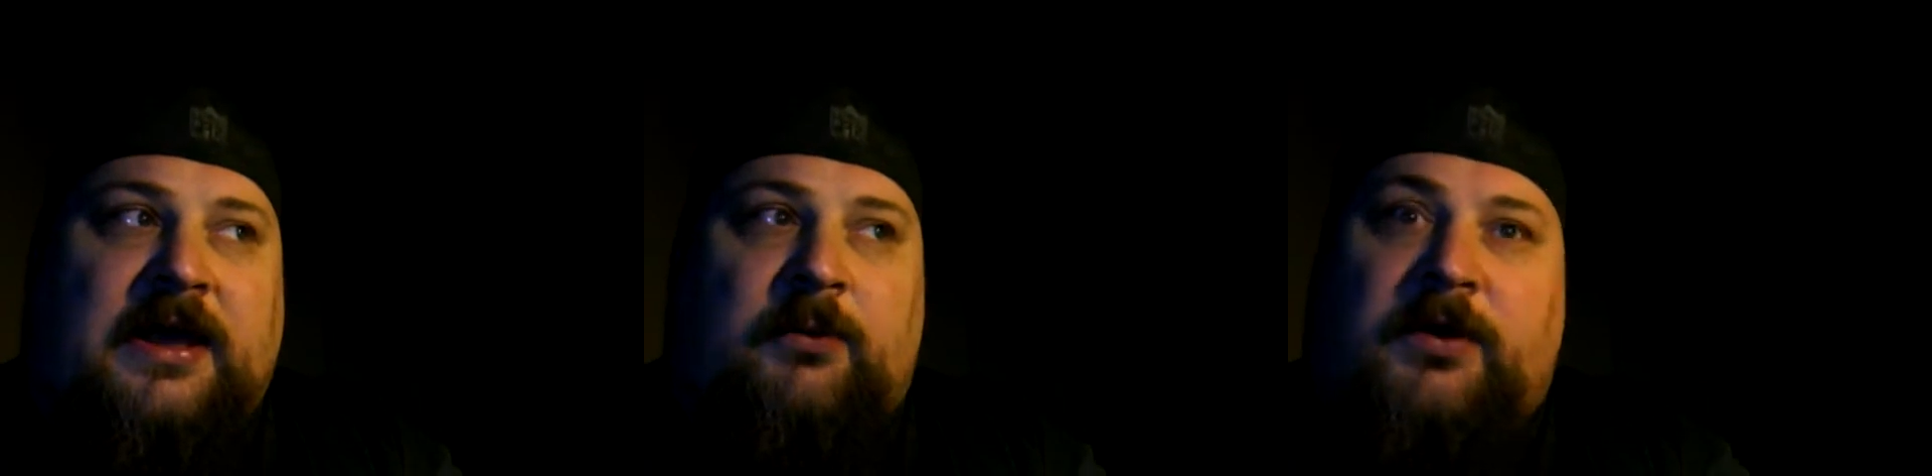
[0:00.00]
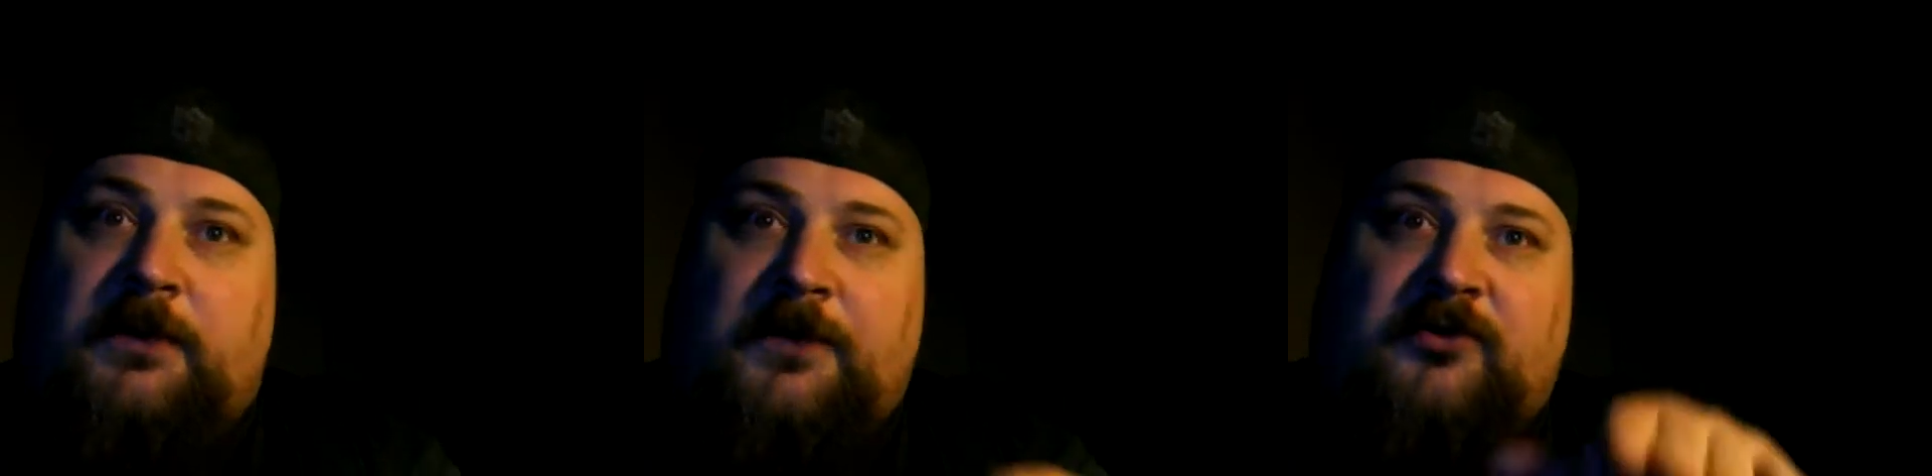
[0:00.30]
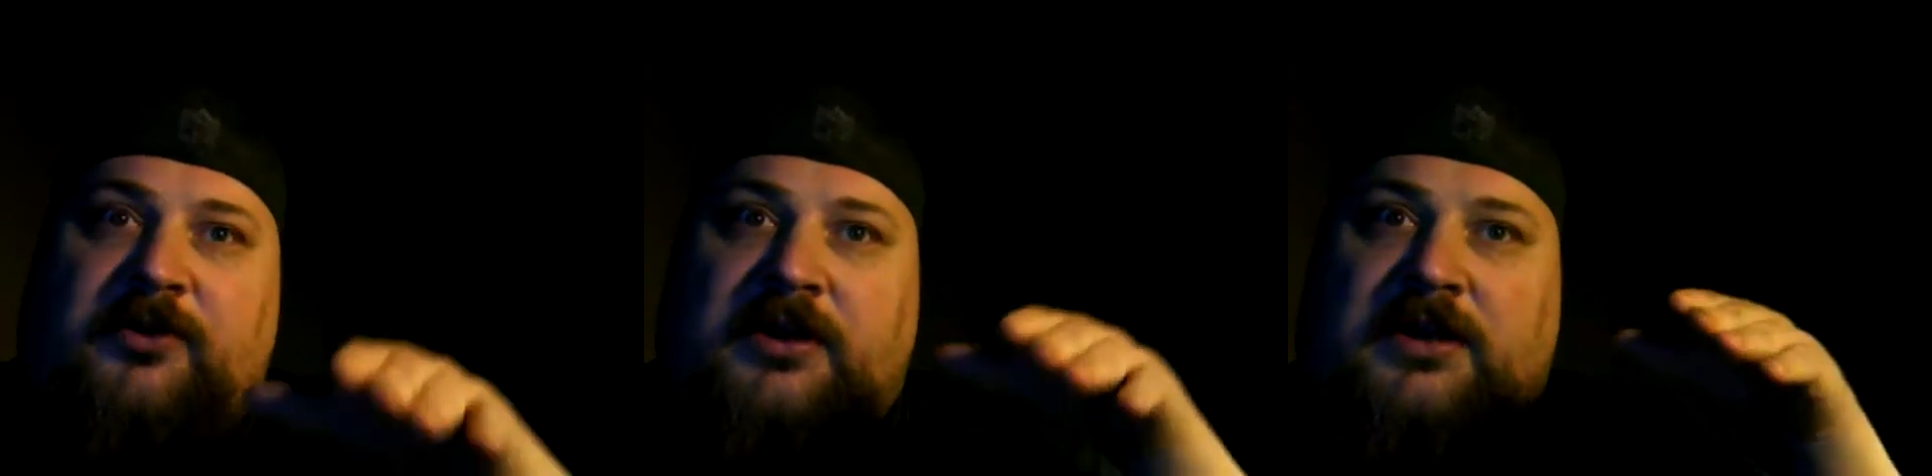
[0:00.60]
And when you
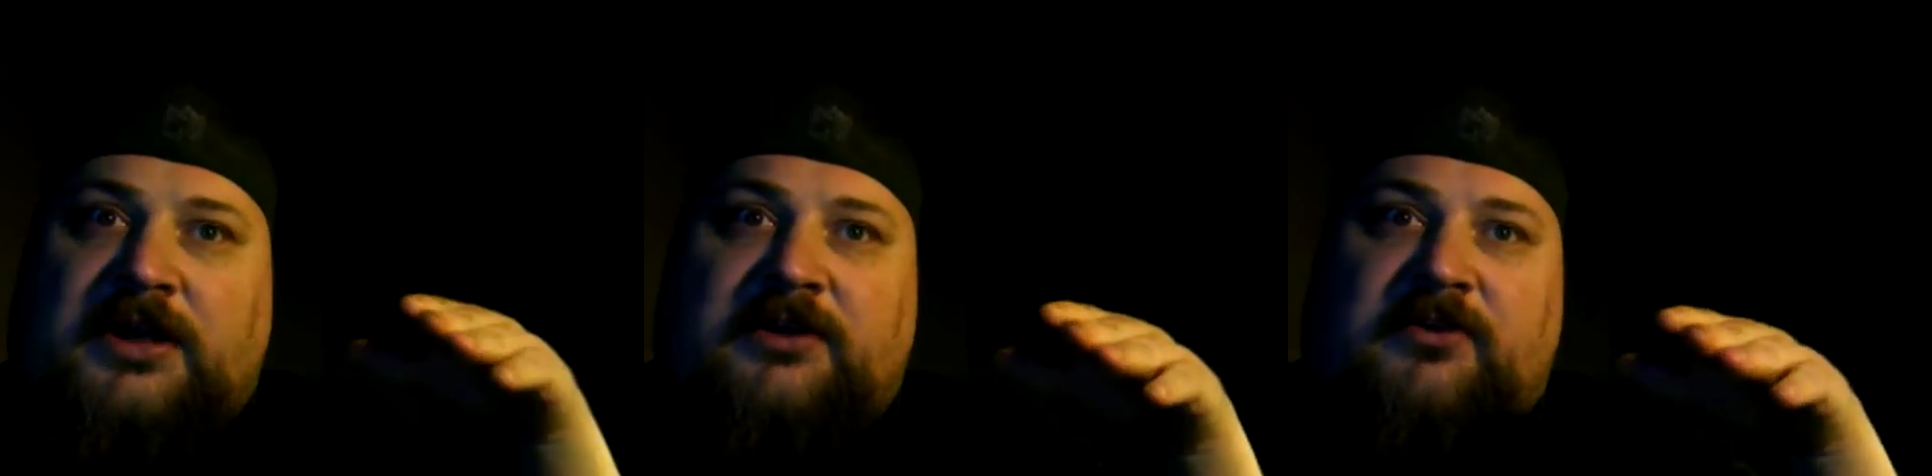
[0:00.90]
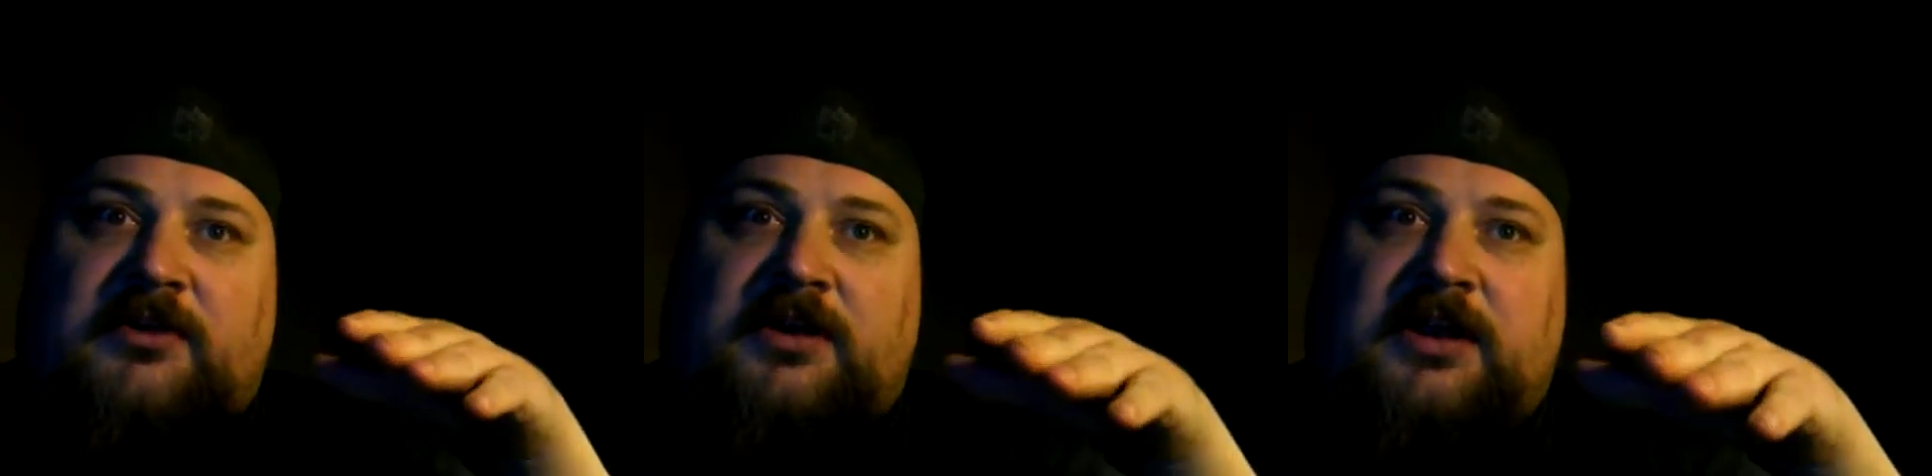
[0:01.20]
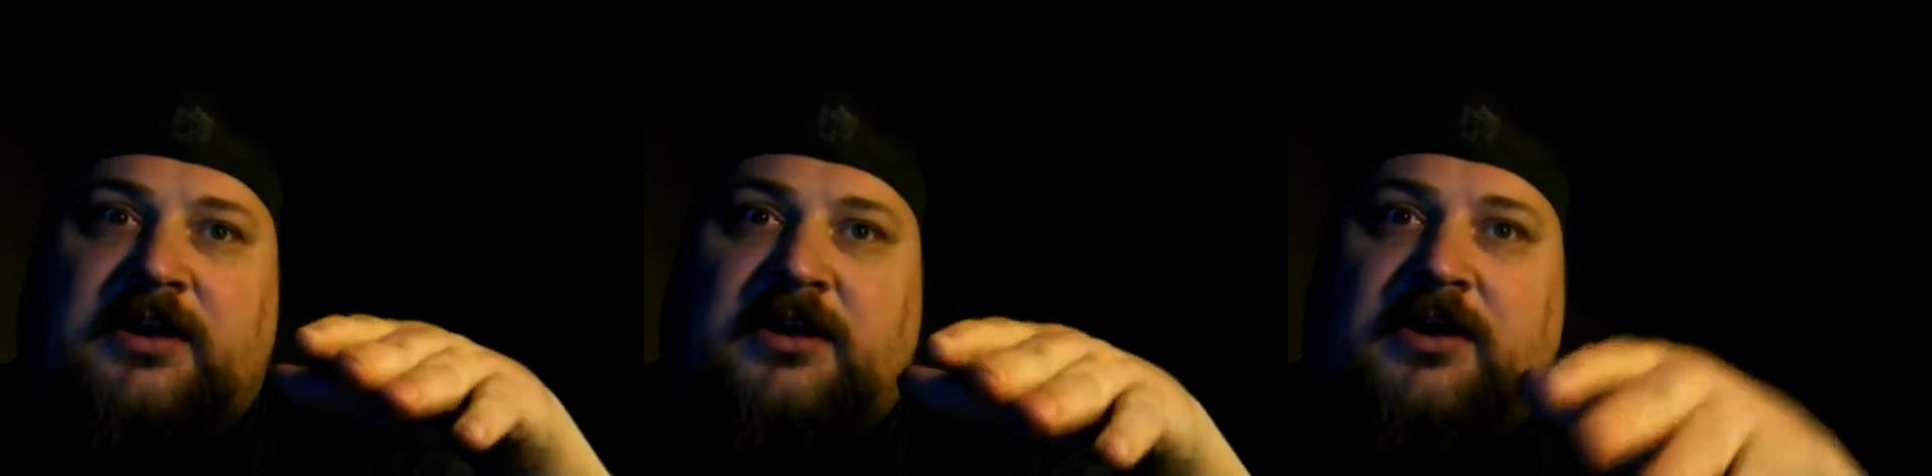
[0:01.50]
push in a clutch in a